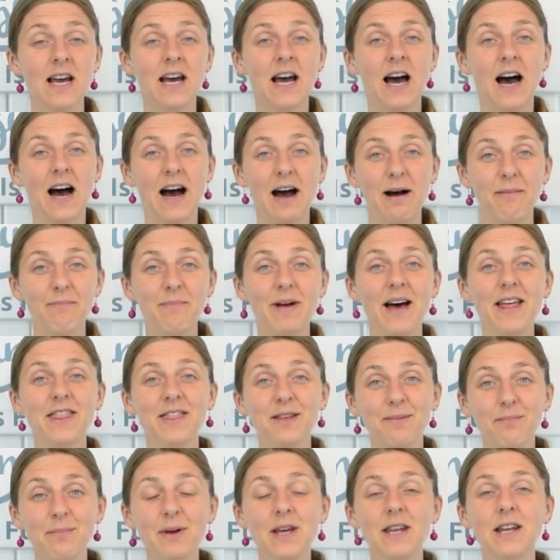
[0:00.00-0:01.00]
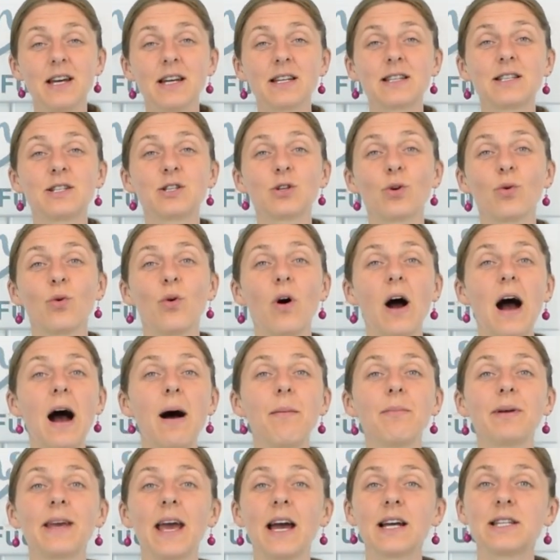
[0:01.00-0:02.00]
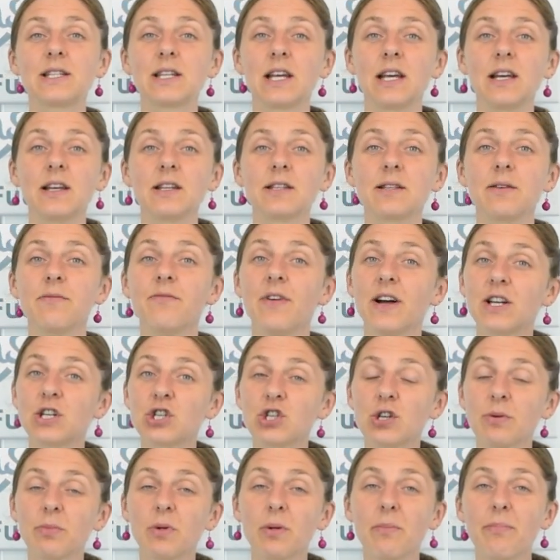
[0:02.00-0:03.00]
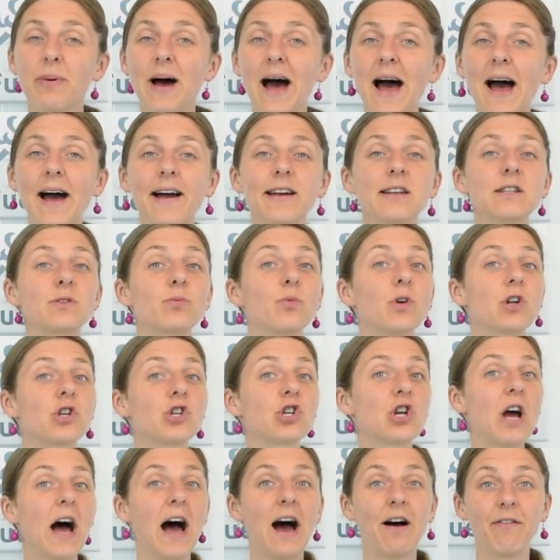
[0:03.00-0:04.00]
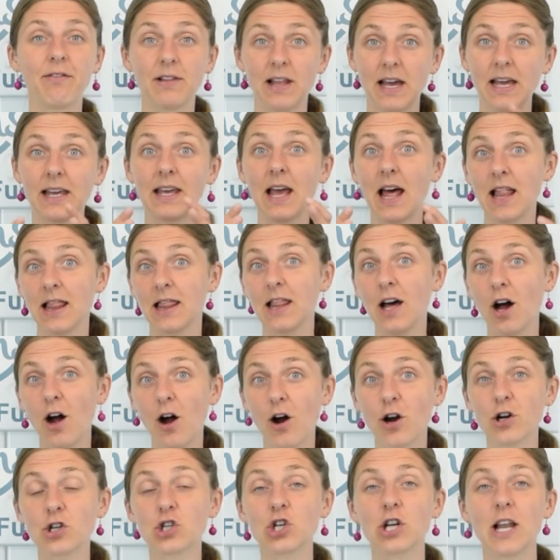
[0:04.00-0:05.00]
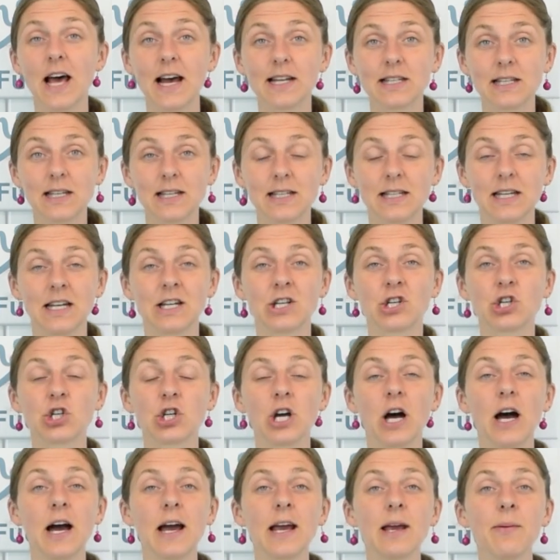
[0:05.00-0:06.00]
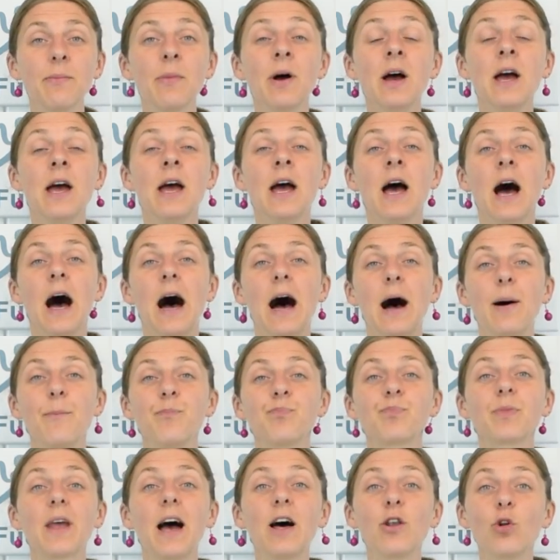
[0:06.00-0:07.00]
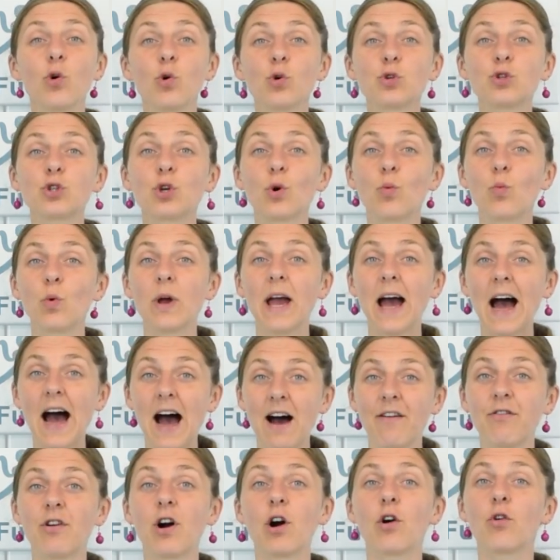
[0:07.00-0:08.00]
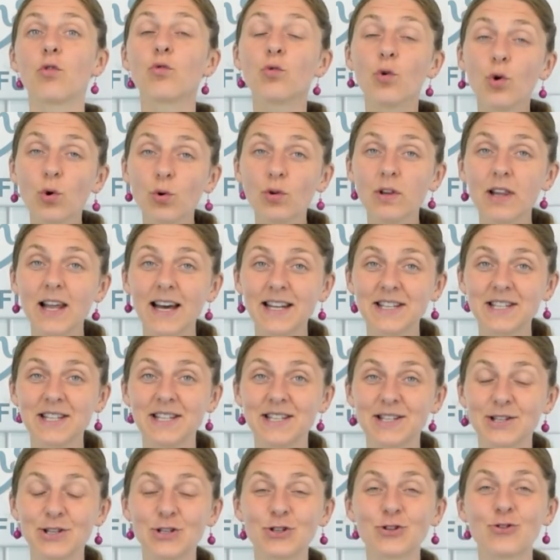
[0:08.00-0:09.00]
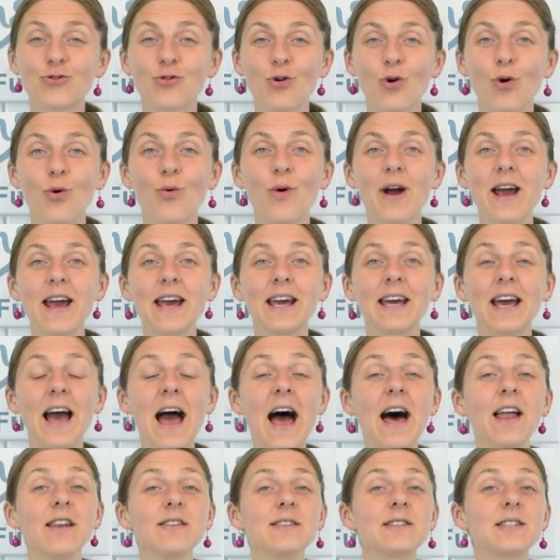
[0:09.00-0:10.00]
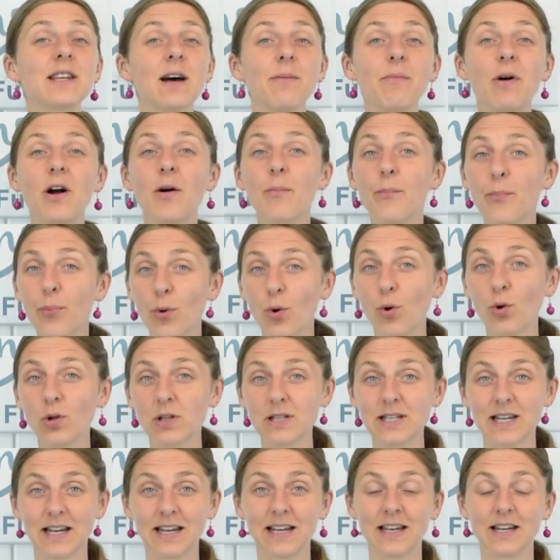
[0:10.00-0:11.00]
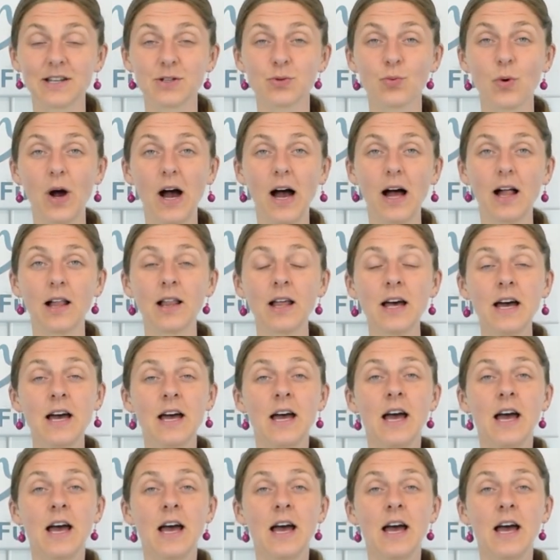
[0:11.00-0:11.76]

at the minute, so I'm getting some vegetable bags which have like a large lettuce each time, and also we have our own lettuces growing and some are bolting as well,